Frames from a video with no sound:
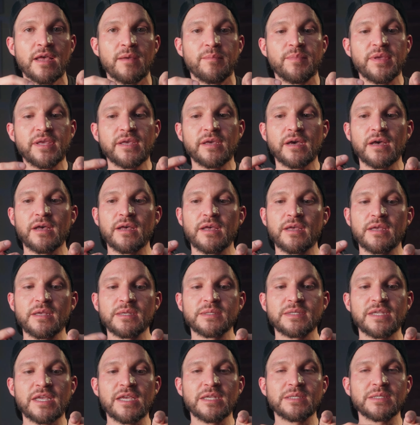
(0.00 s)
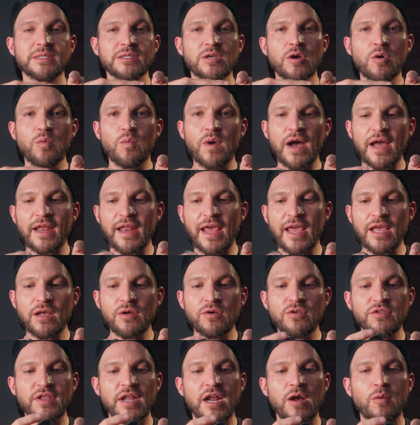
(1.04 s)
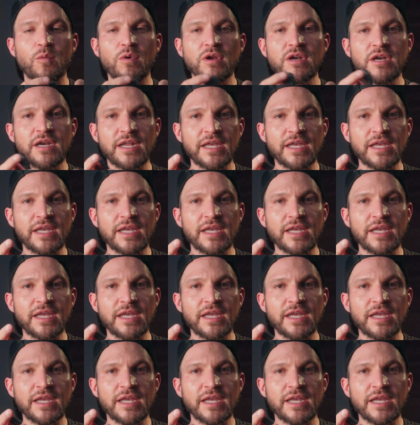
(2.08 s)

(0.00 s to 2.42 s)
because it's so wide angle that I wanted